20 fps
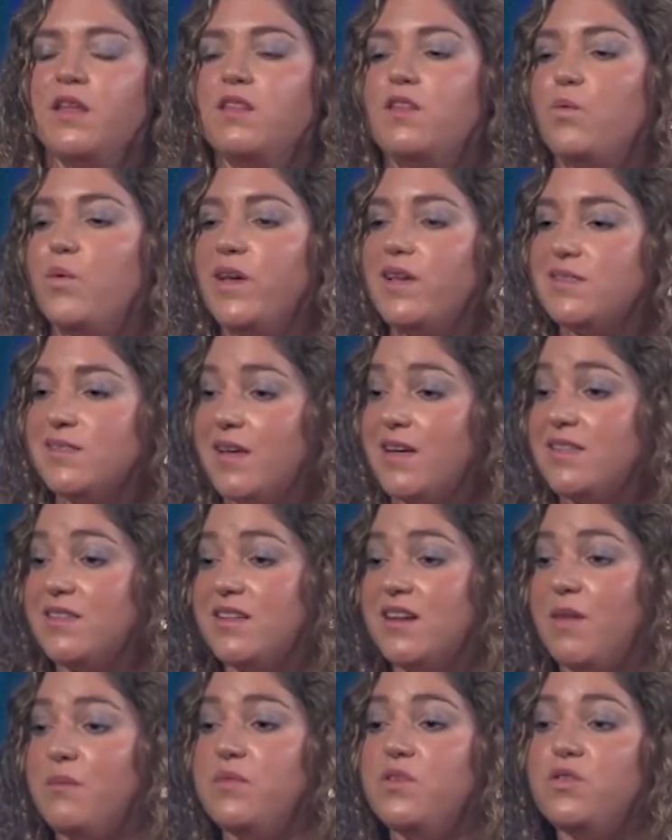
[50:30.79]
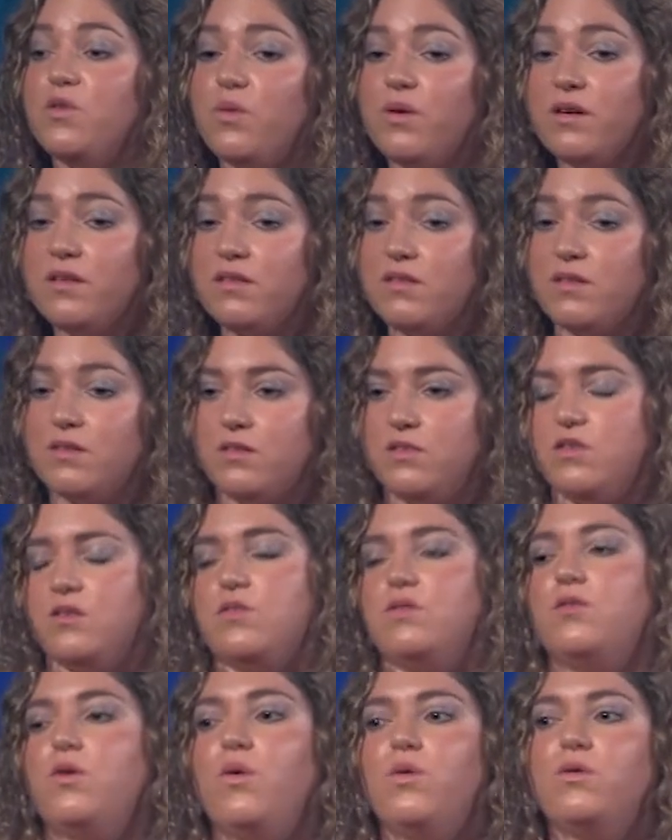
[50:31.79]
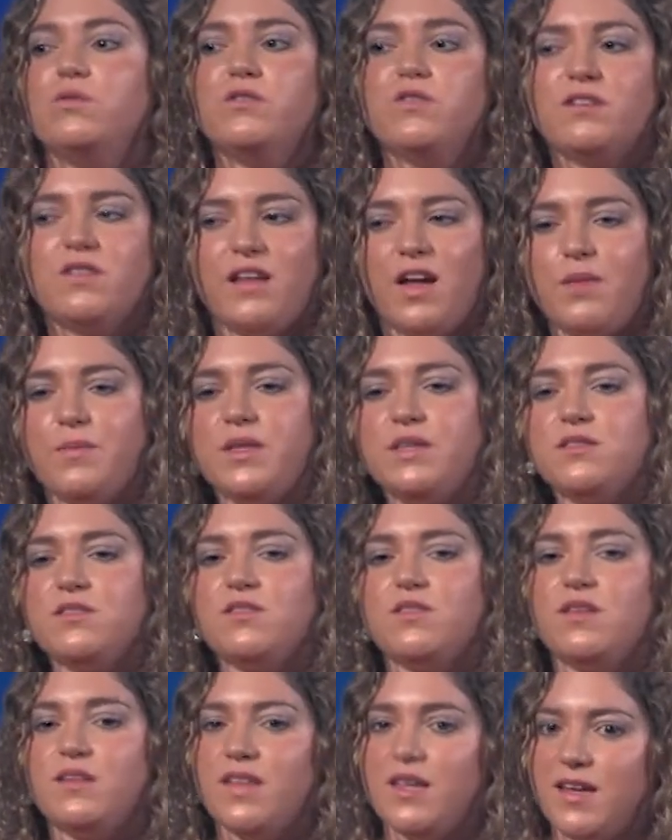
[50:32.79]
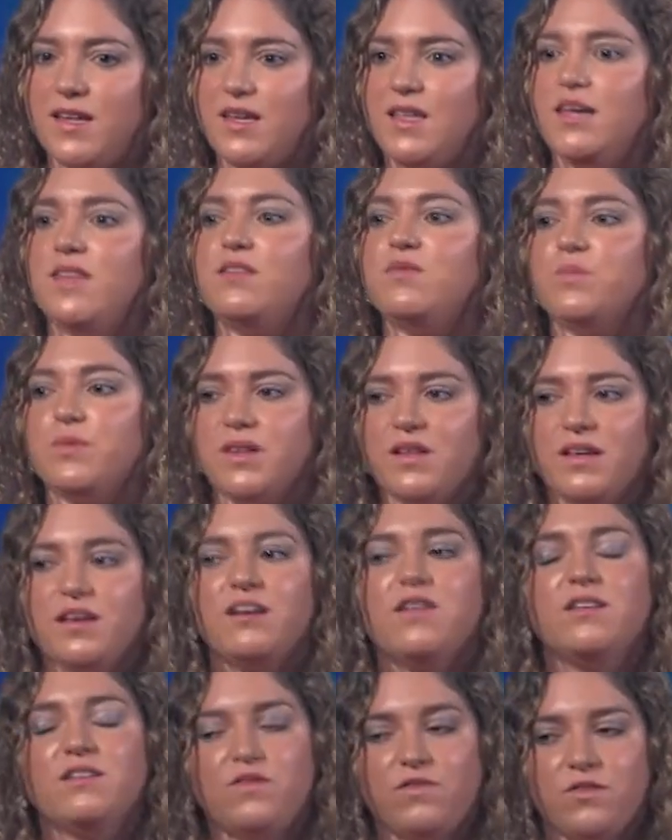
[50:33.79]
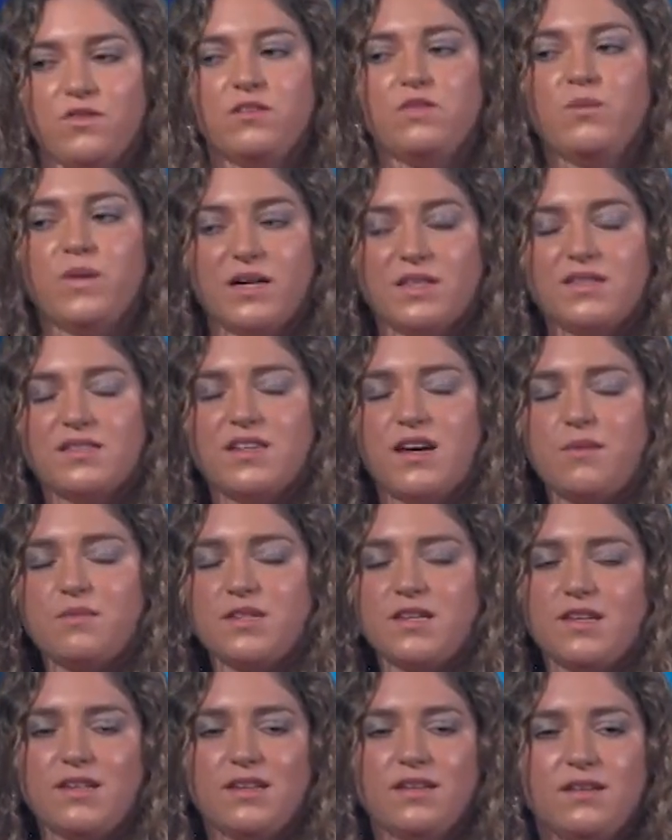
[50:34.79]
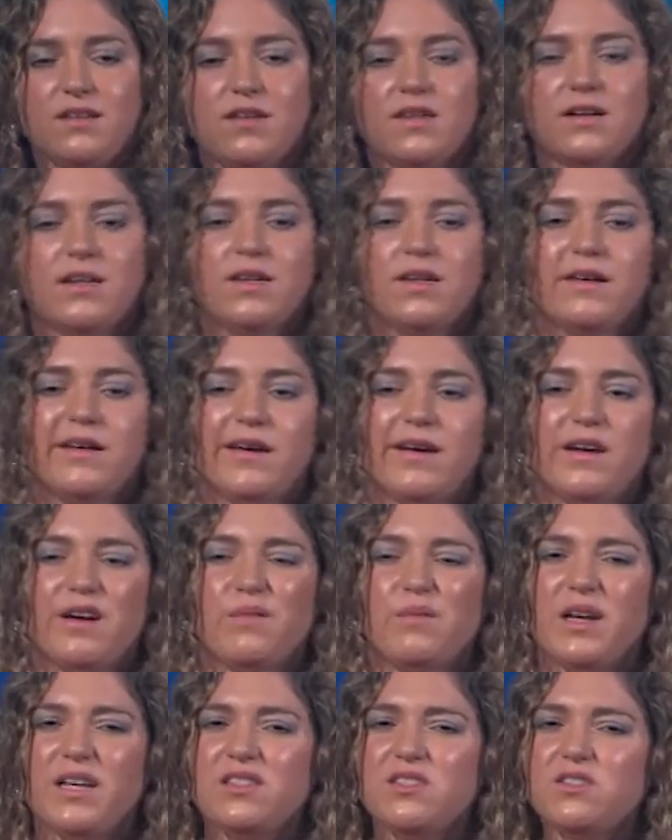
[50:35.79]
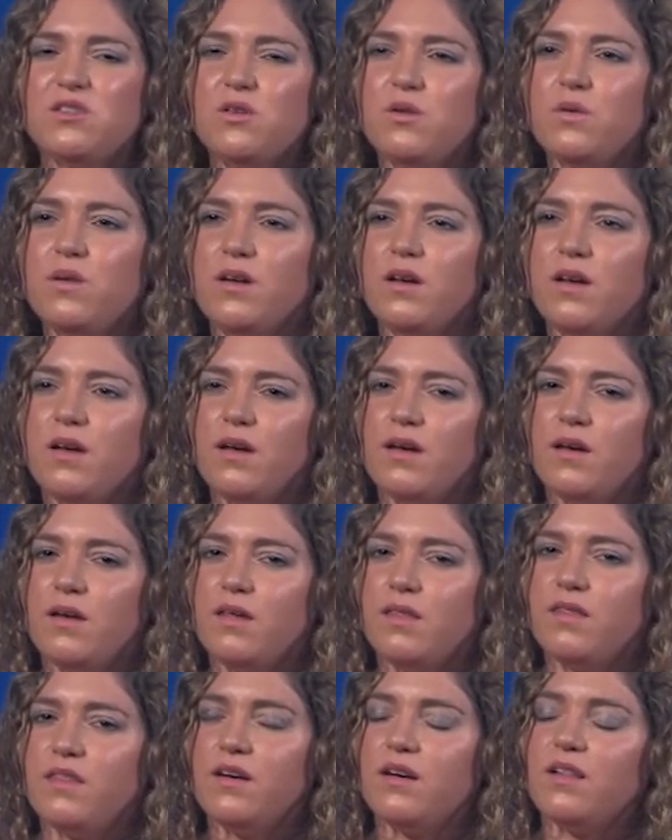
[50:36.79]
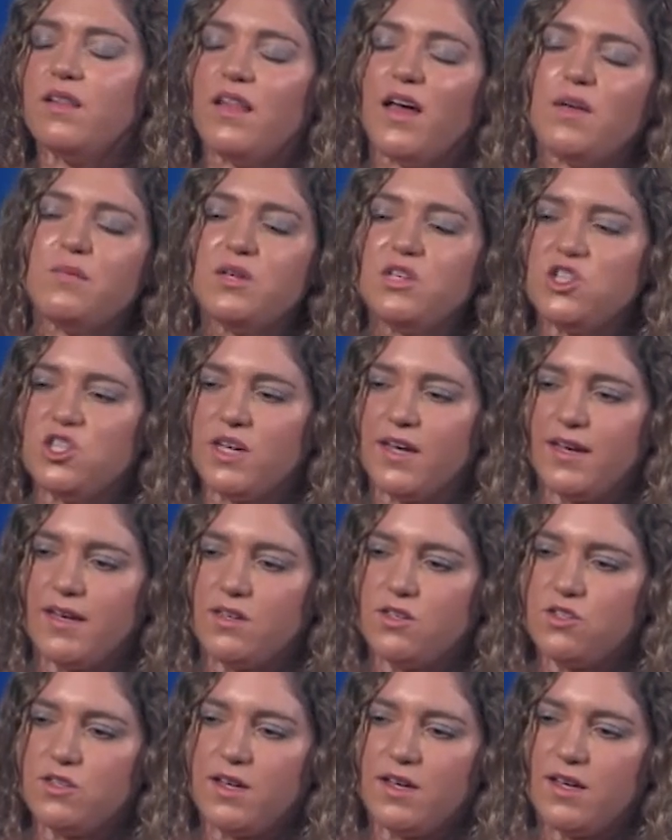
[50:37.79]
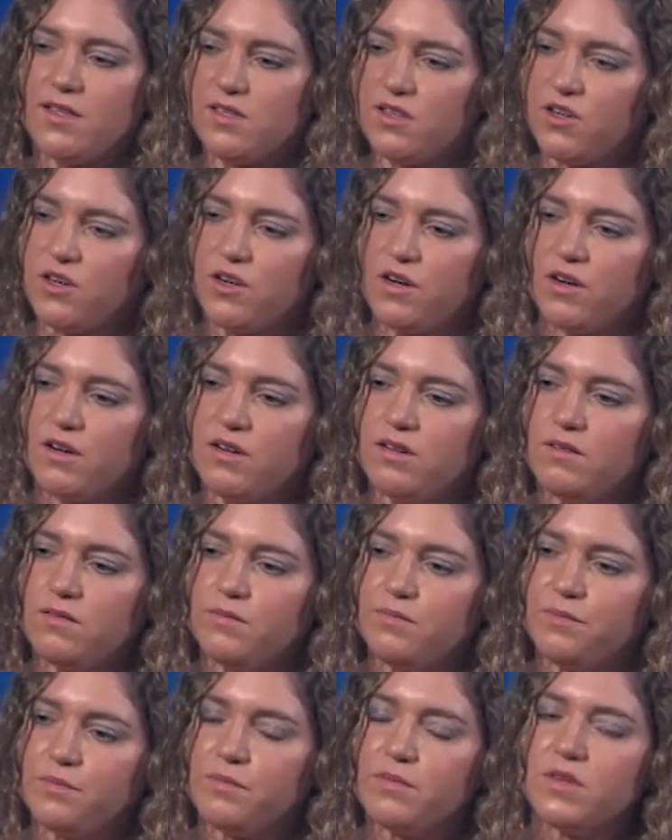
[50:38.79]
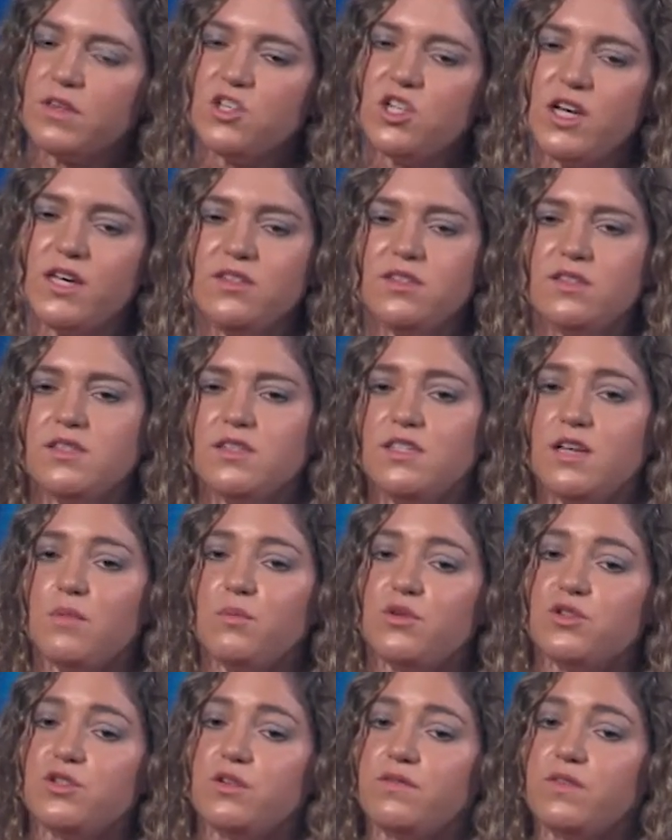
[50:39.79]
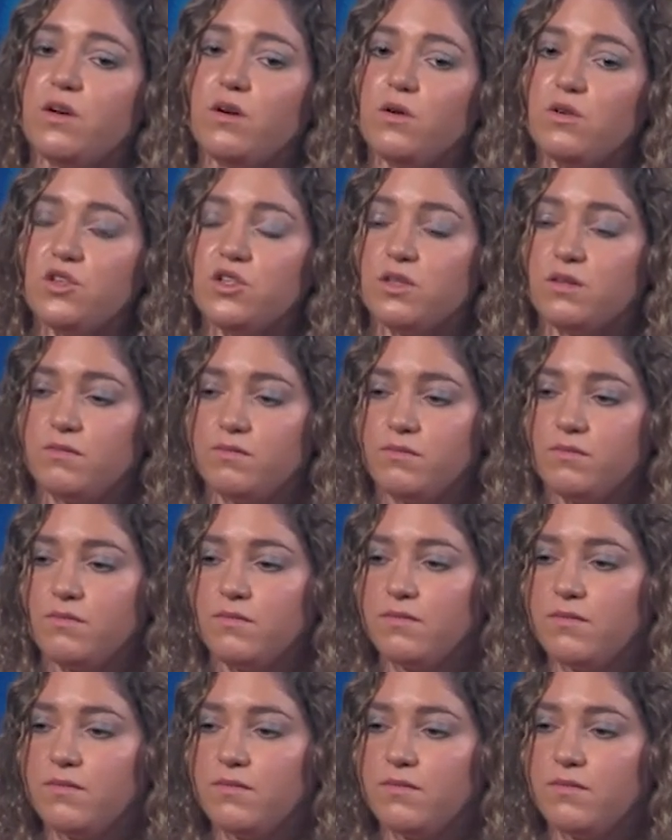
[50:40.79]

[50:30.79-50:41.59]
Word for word: the whales like to come north to colder climates so that they can eat really good food when it's time to eat. And so the climate change that has occurred changes the temperature of the ocean.